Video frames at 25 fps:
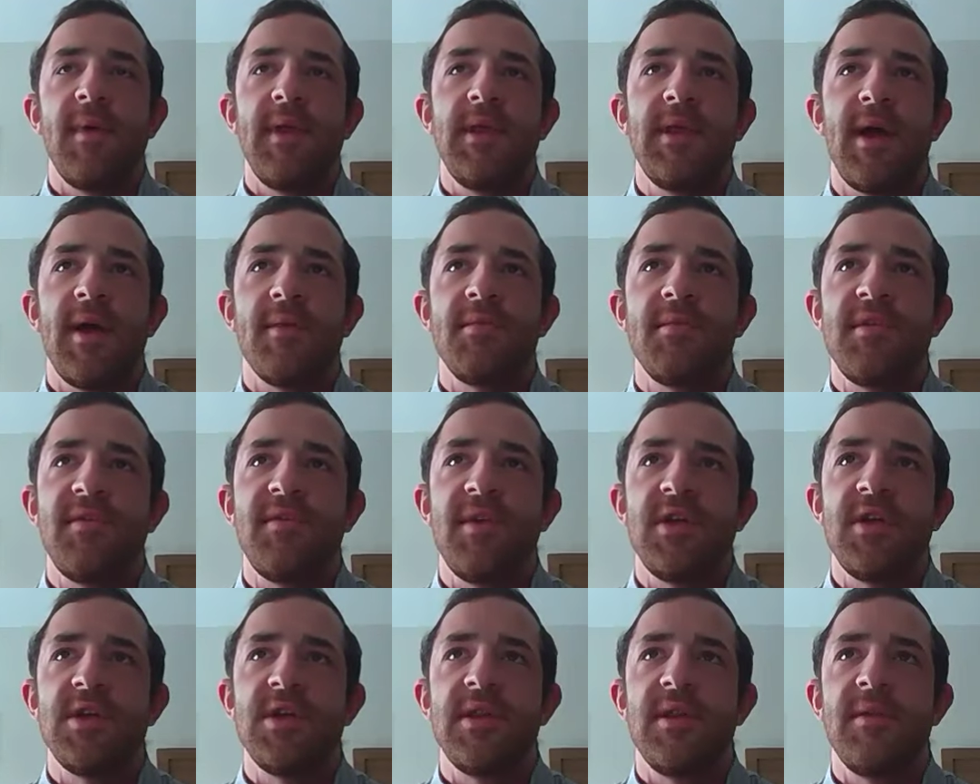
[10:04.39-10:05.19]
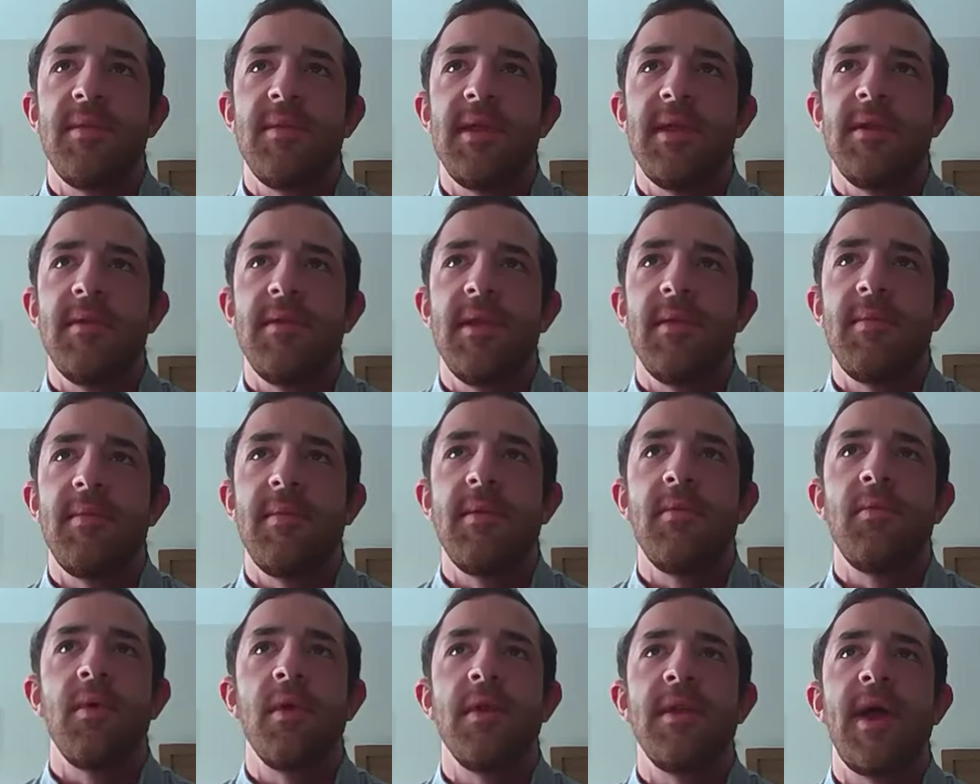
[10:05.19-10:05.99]
someone made the observation that
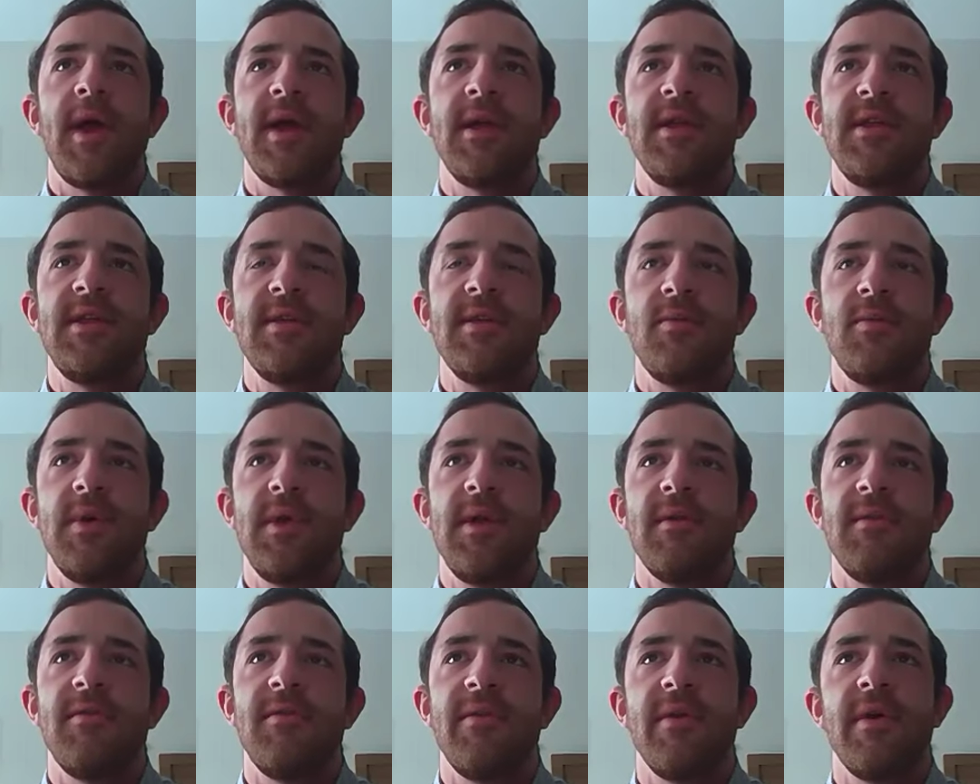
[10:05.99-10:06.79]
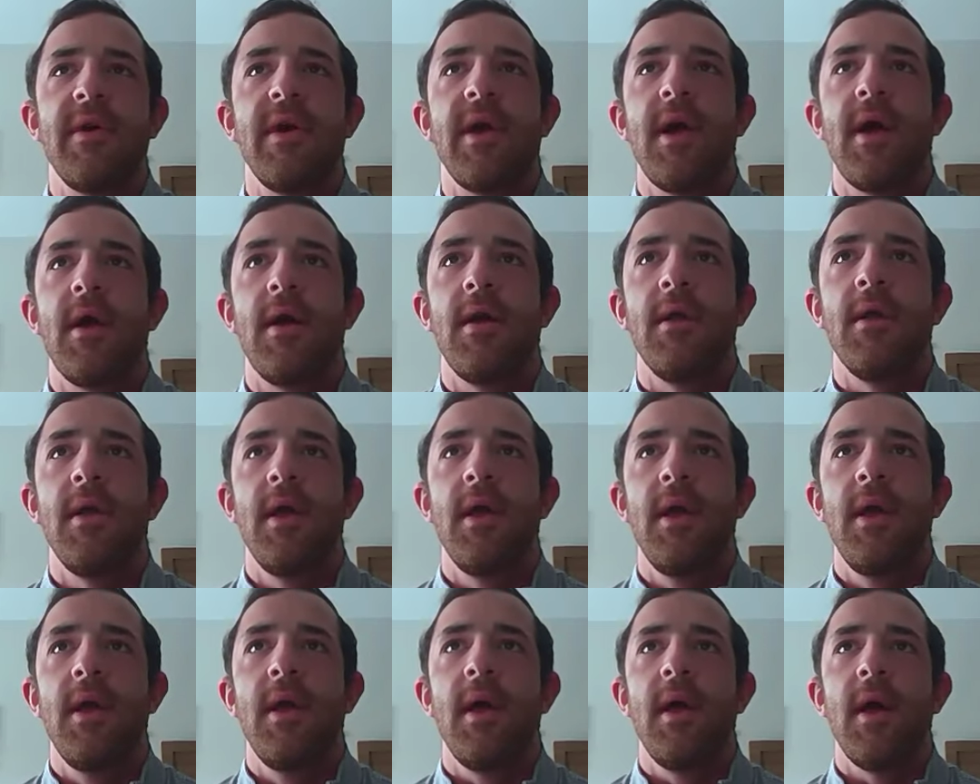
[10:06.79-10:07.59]
it'd be real nice if we could figure
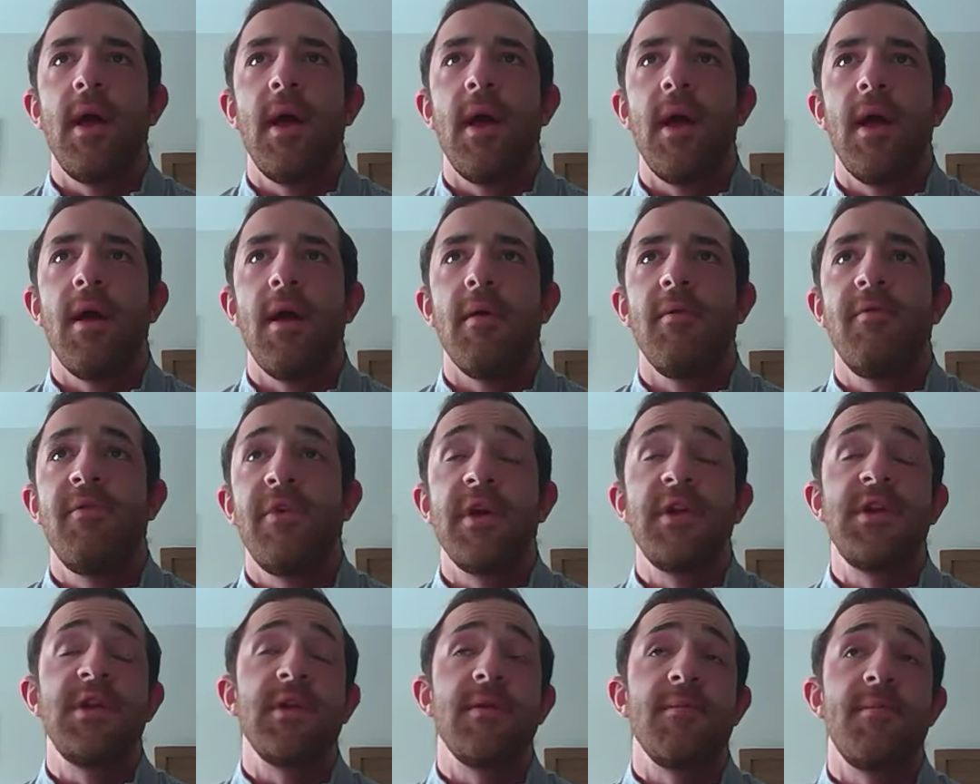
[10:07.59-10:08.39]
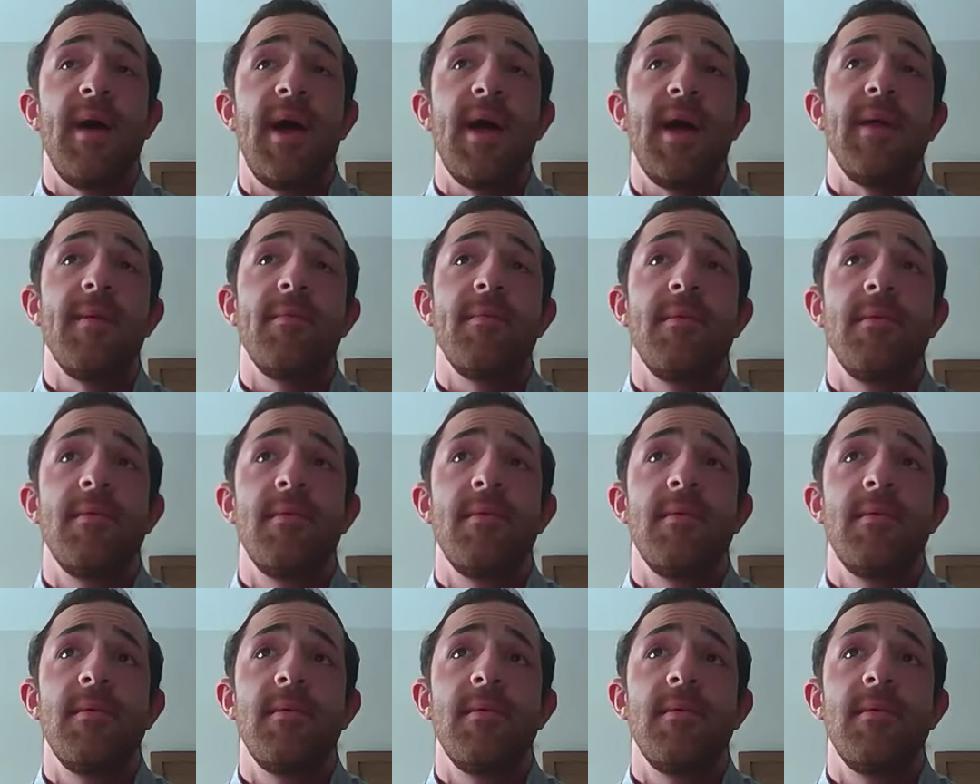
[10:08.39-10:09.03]
out friction and pipe,